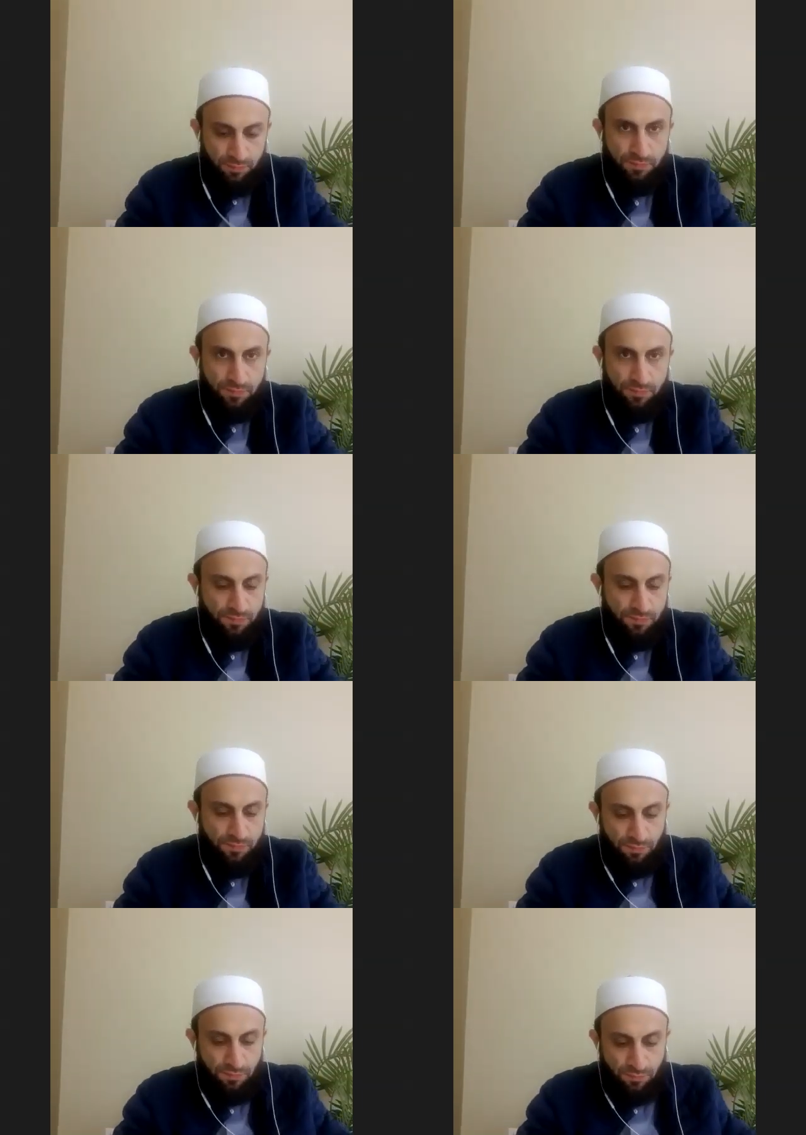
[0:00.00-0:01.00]

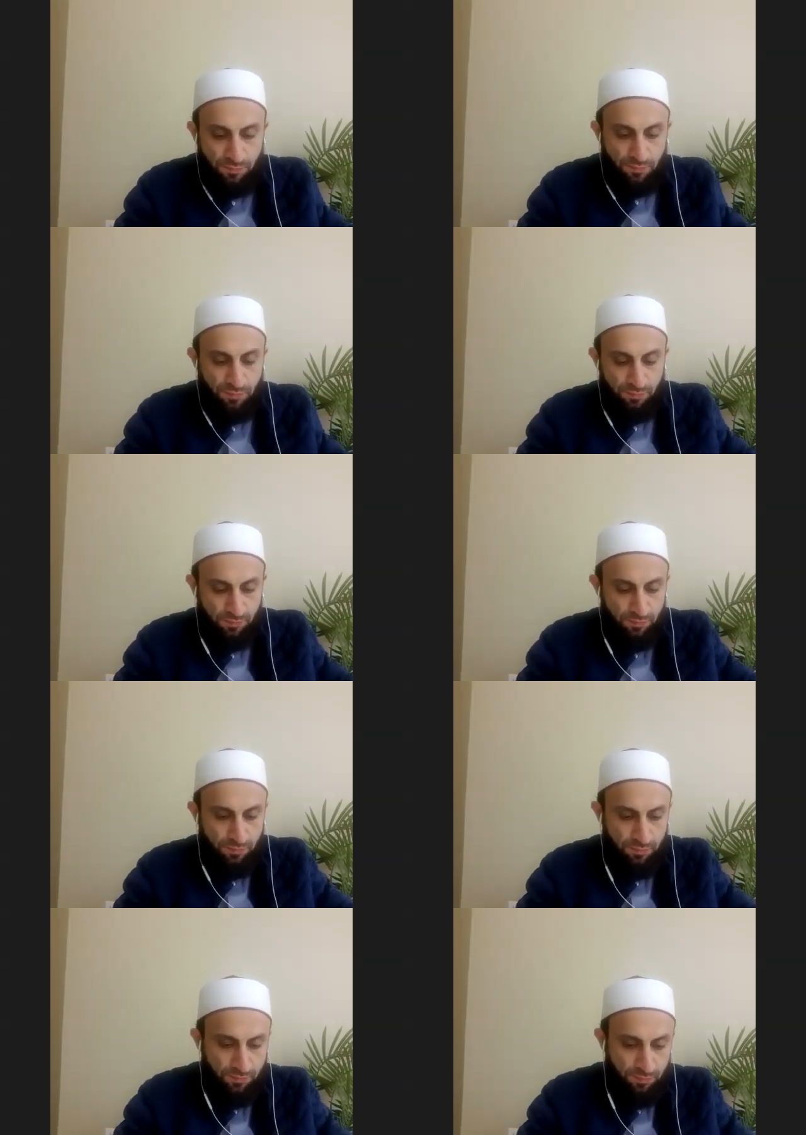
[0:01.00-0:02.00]

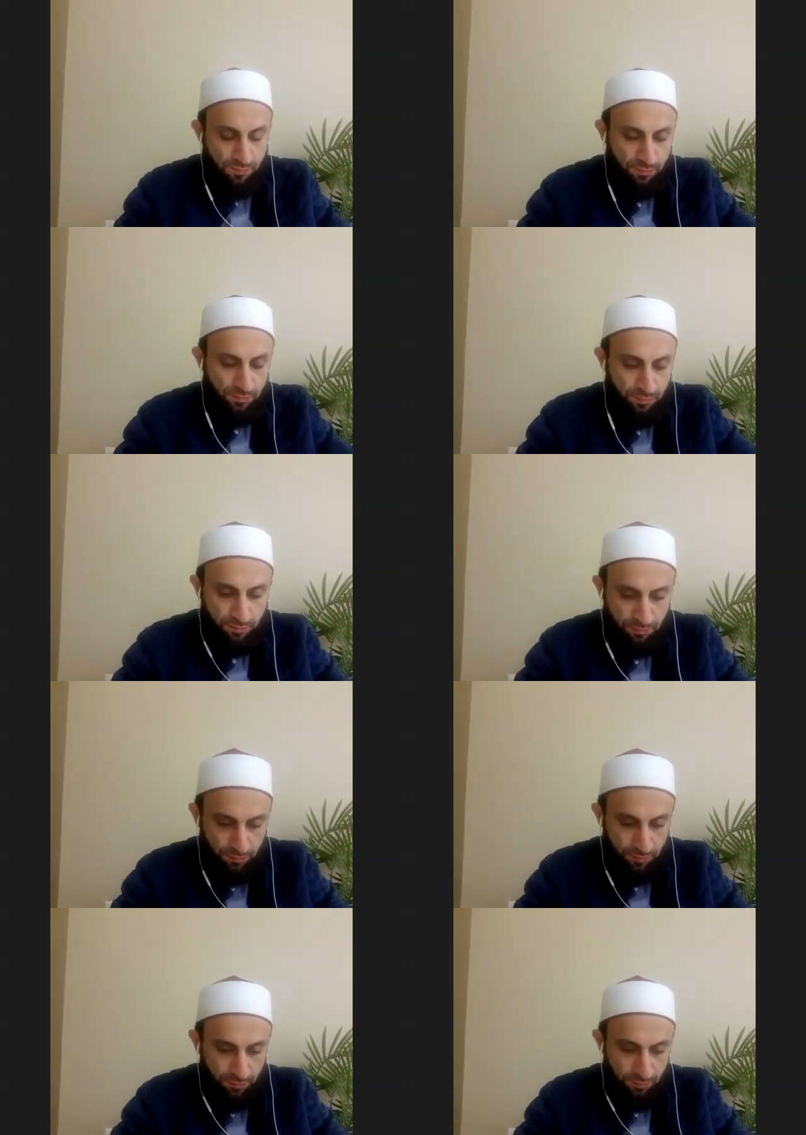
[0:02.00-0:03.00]

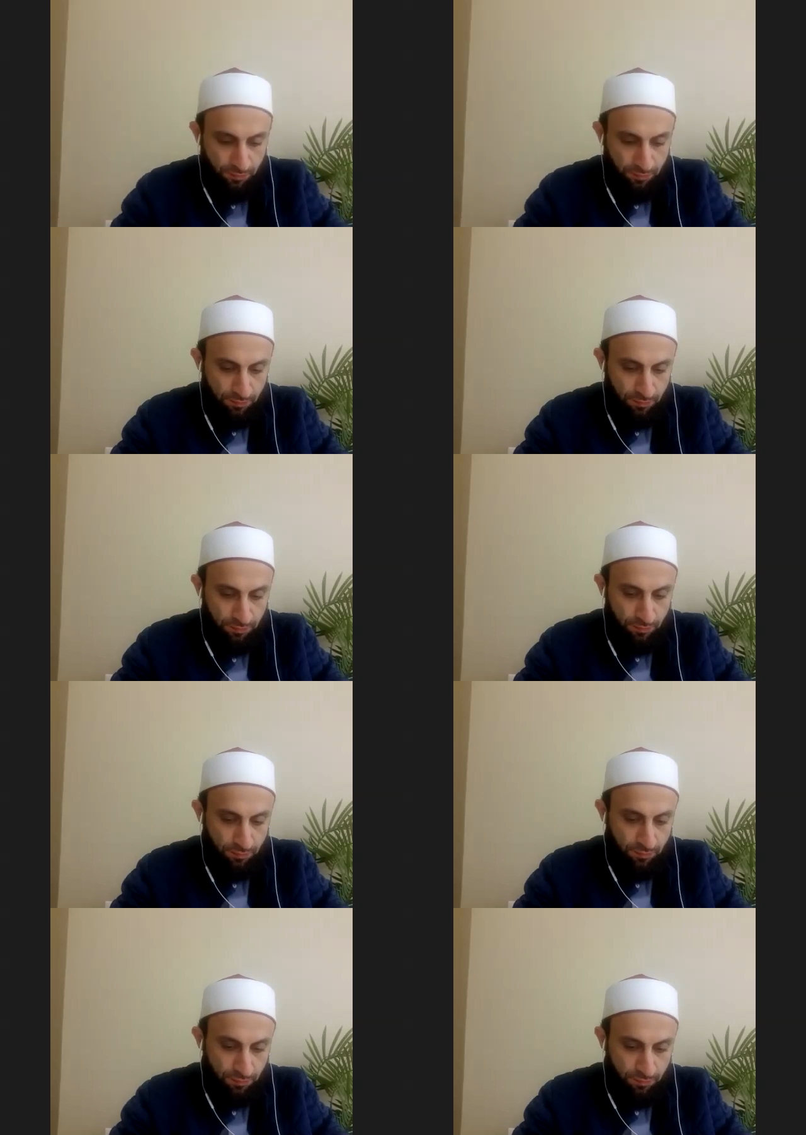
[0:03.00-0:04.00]

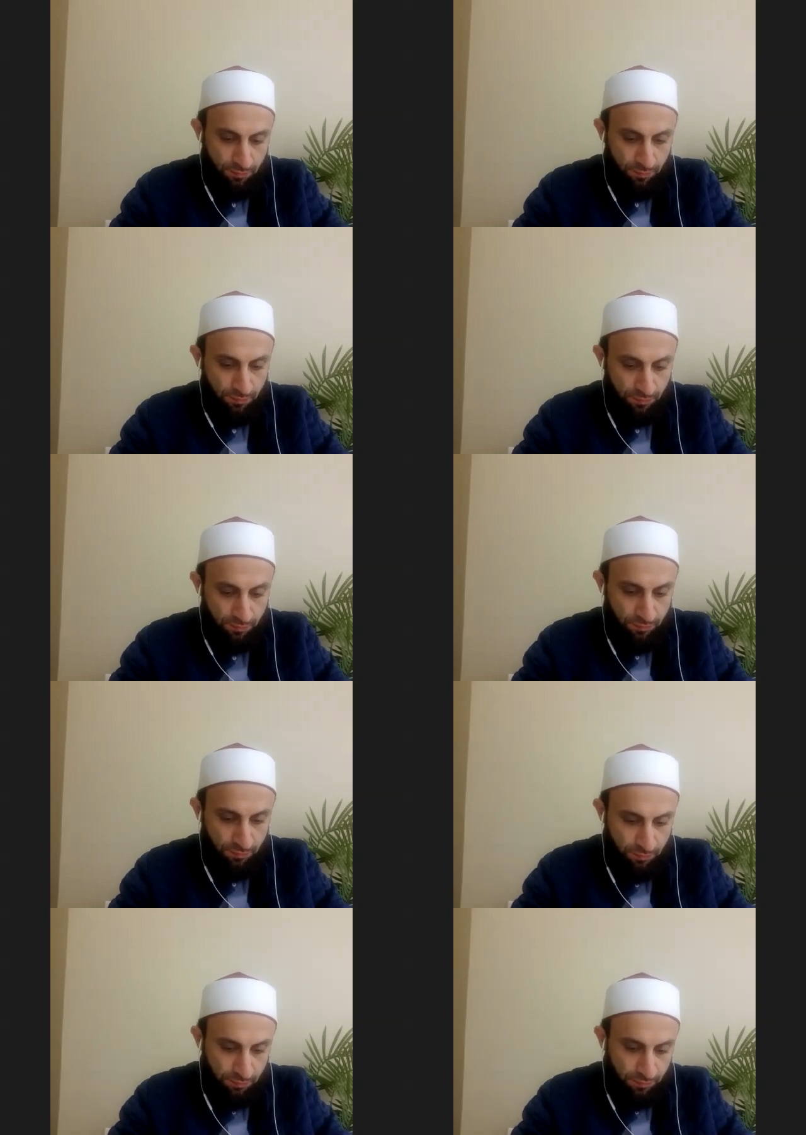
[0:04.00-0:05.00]

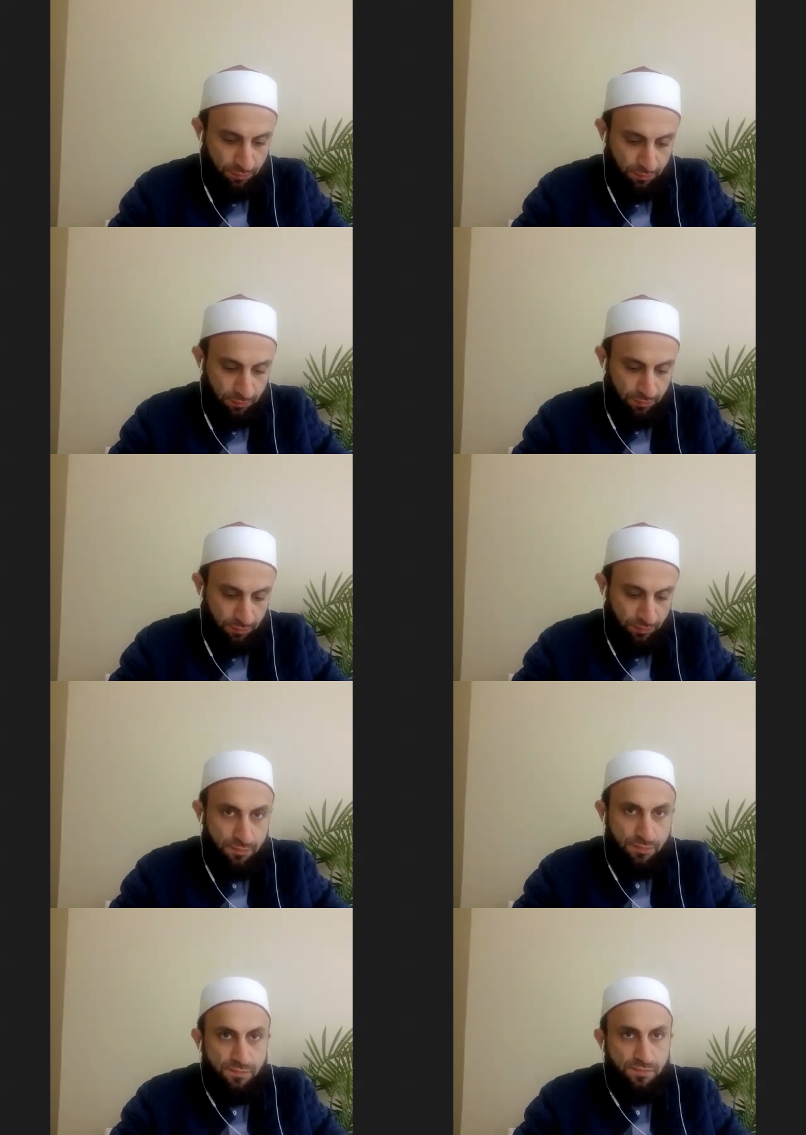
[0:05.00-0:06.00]

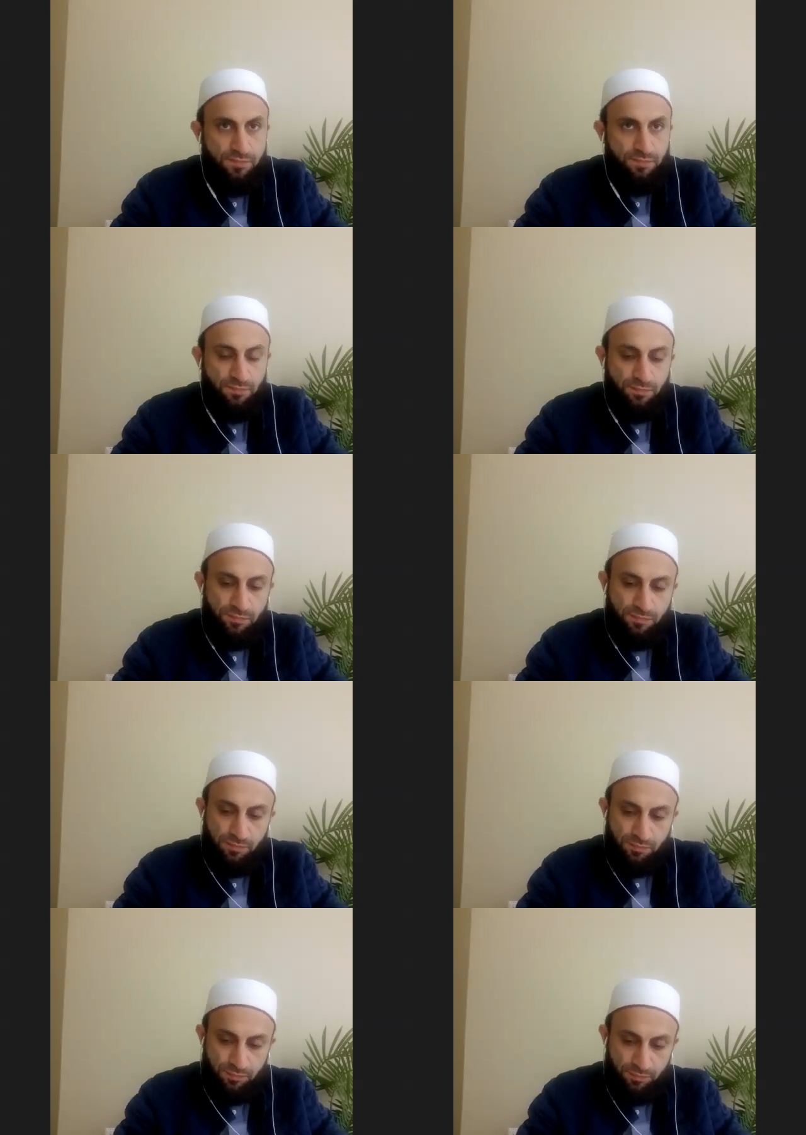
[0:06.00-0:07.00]

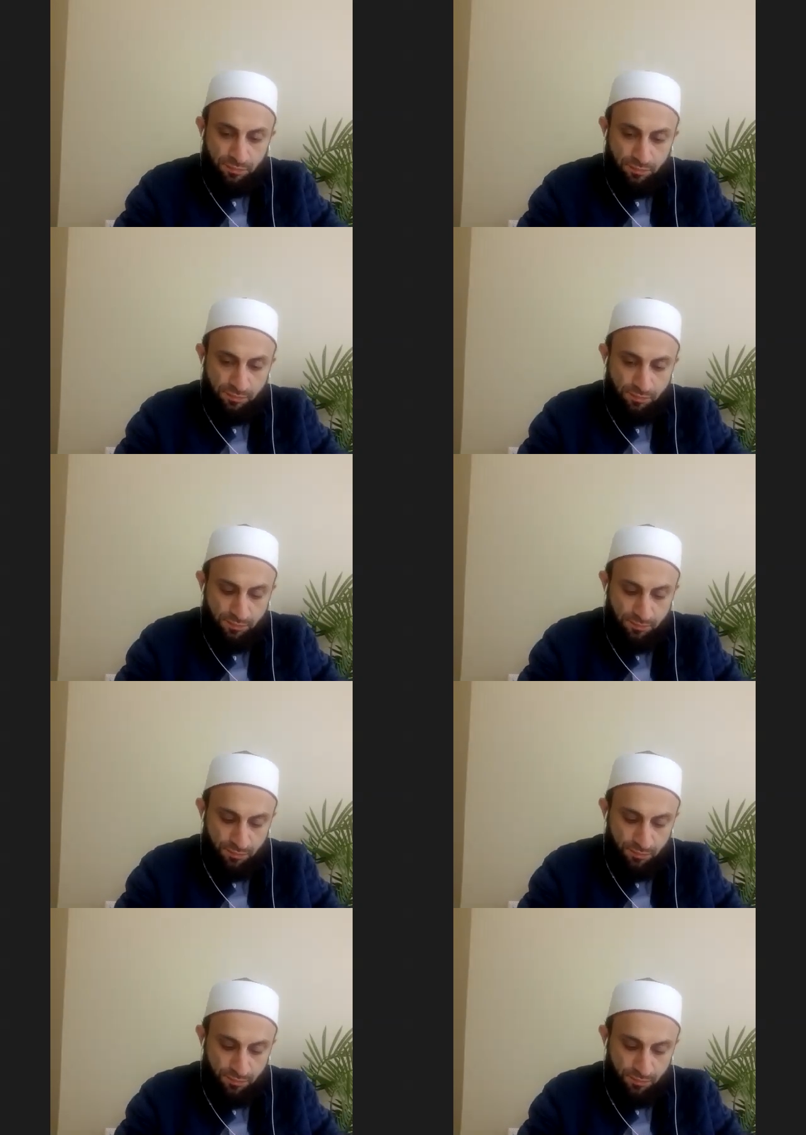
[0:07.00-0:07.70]
Nothing is said.